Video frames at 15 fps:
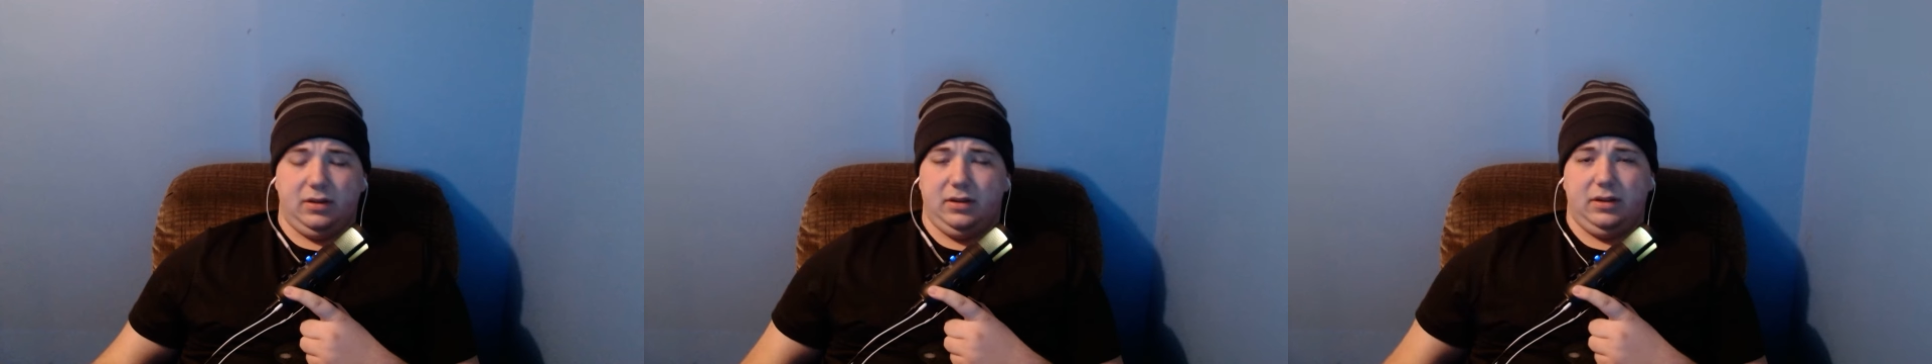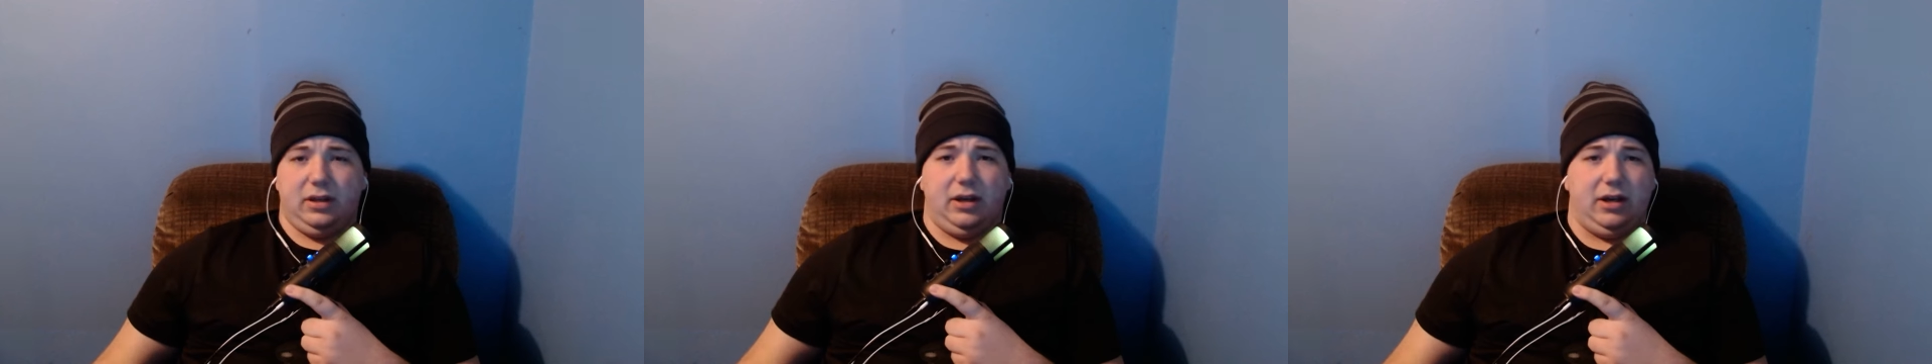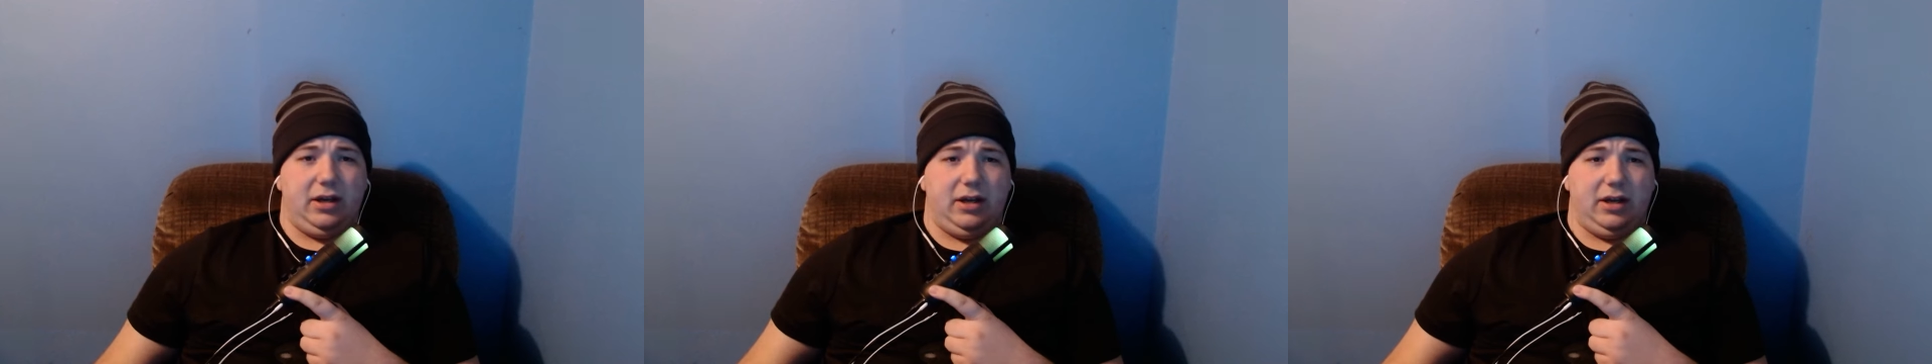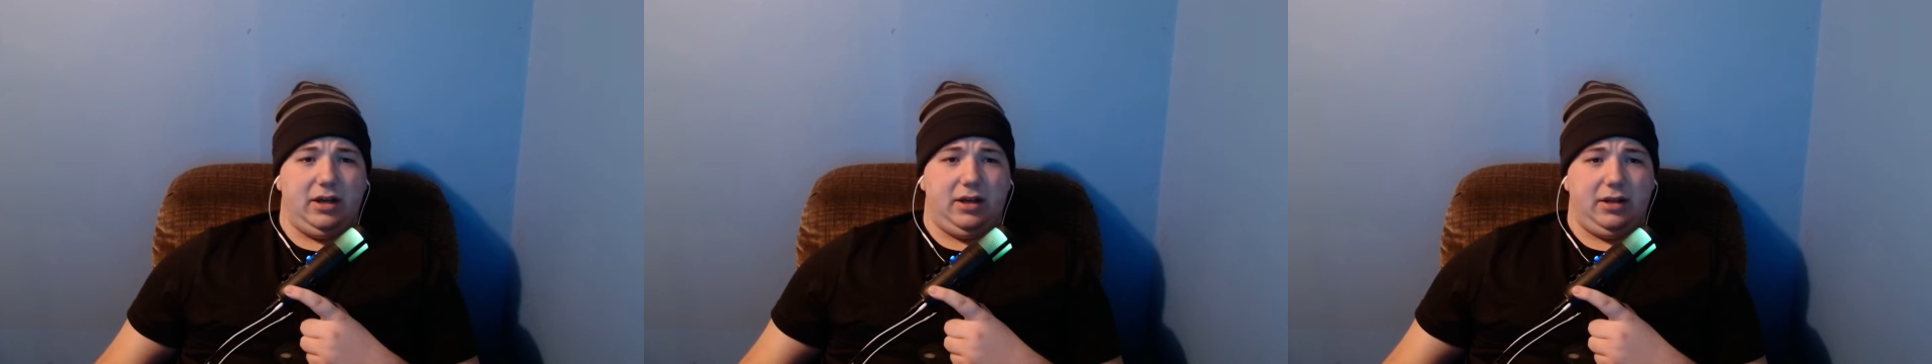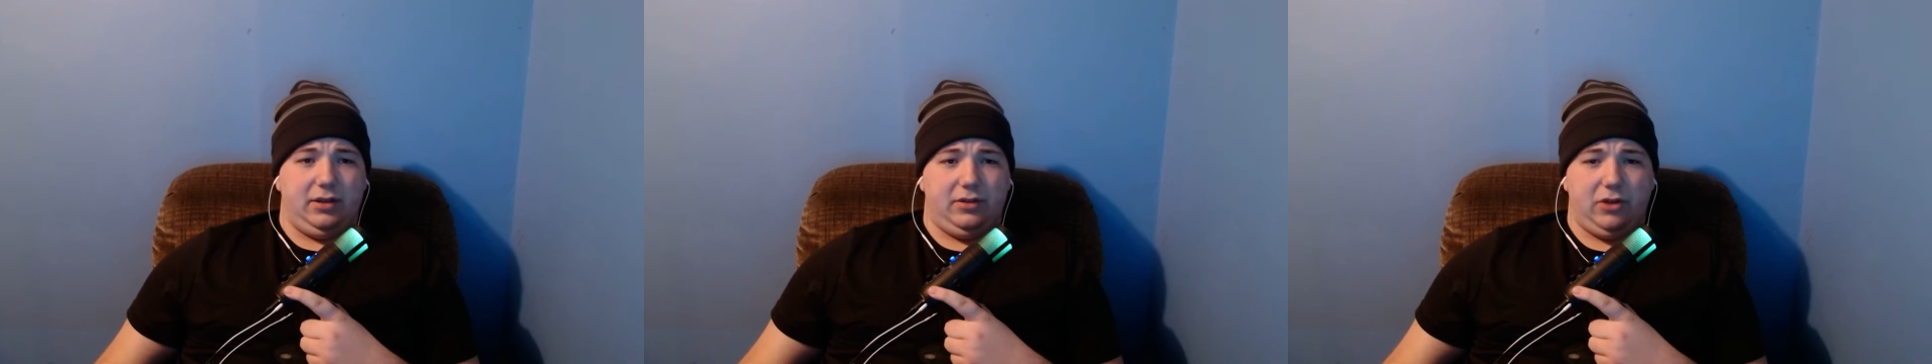
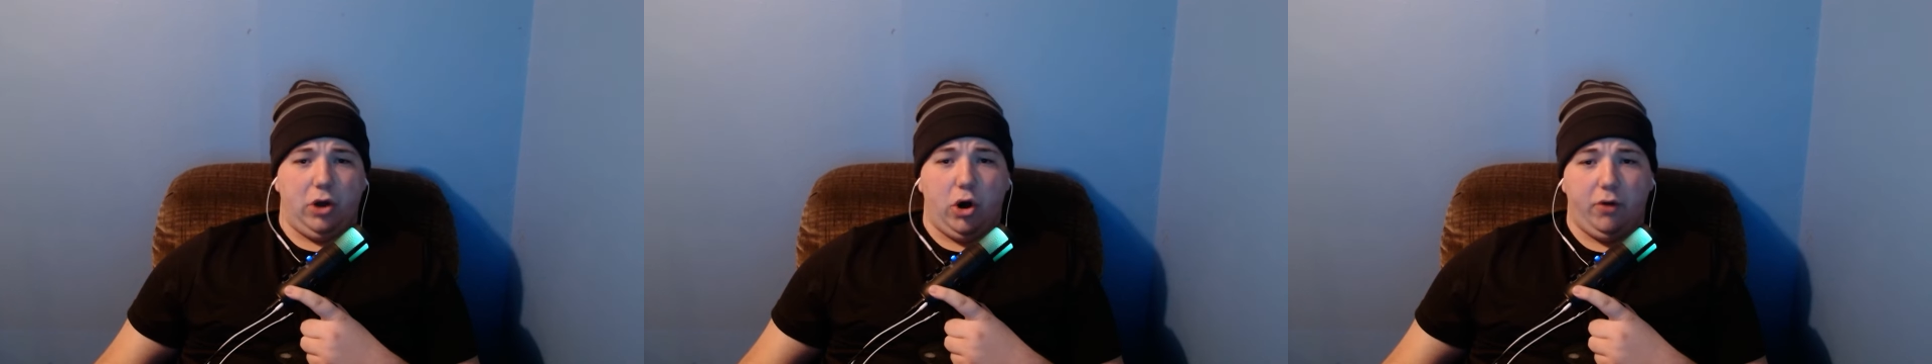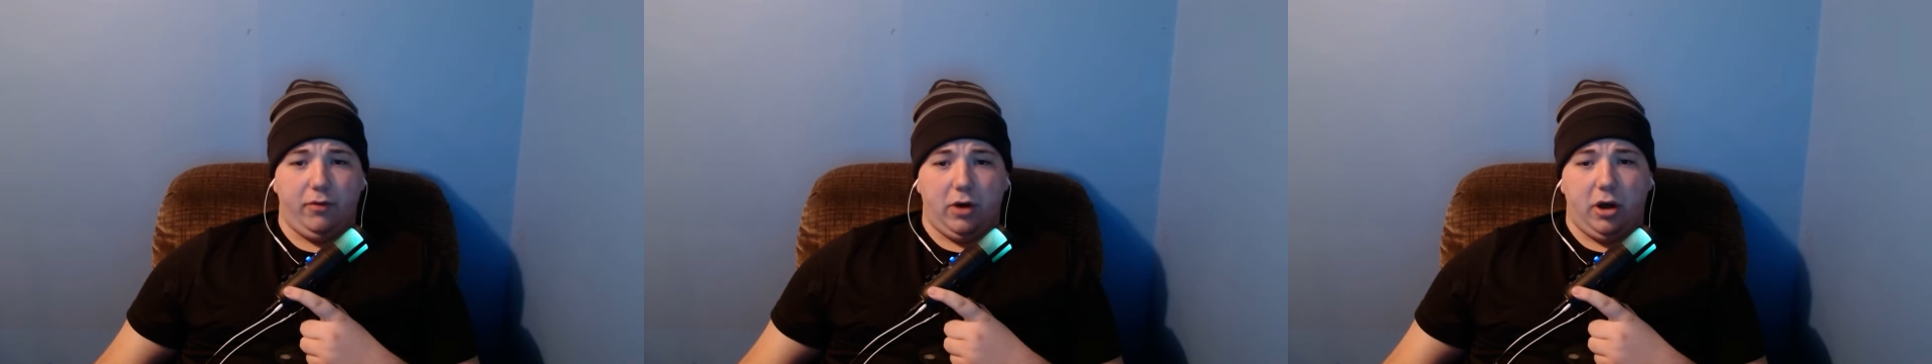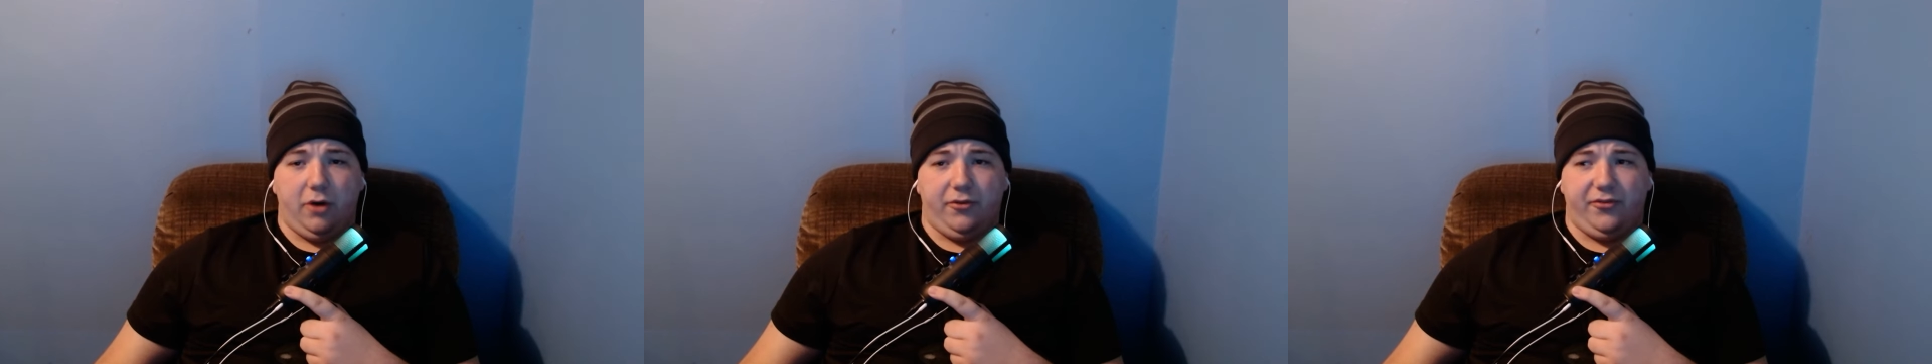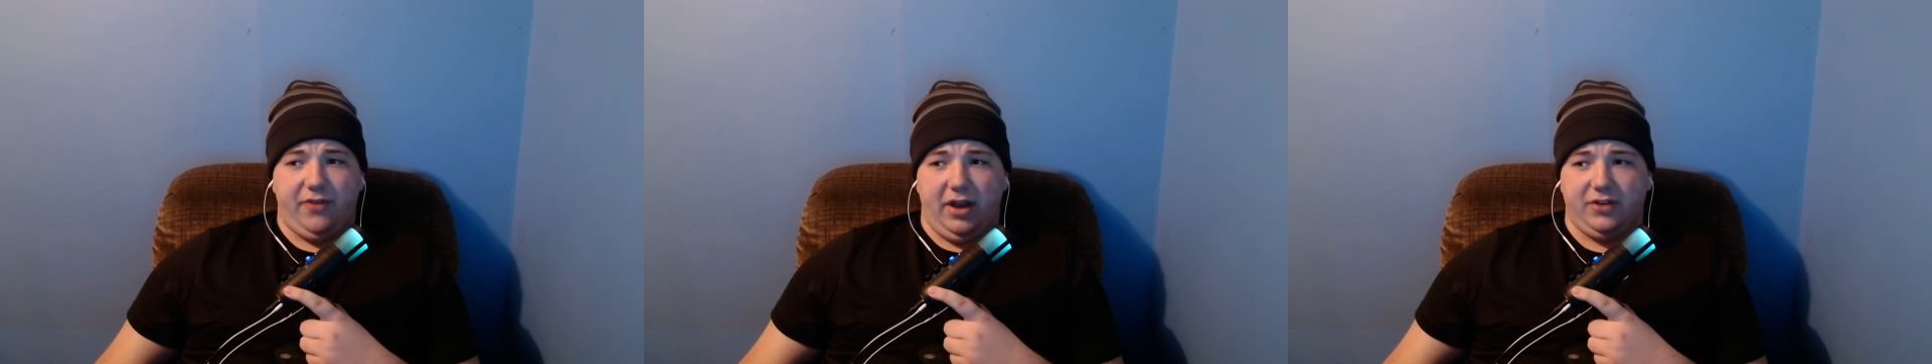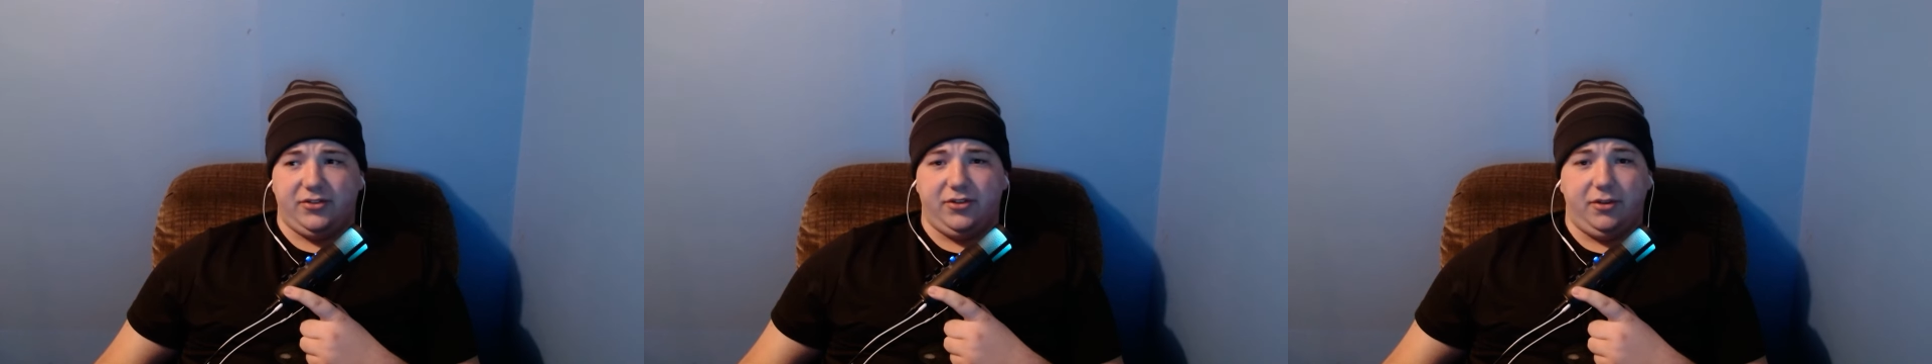uh, the overall effects of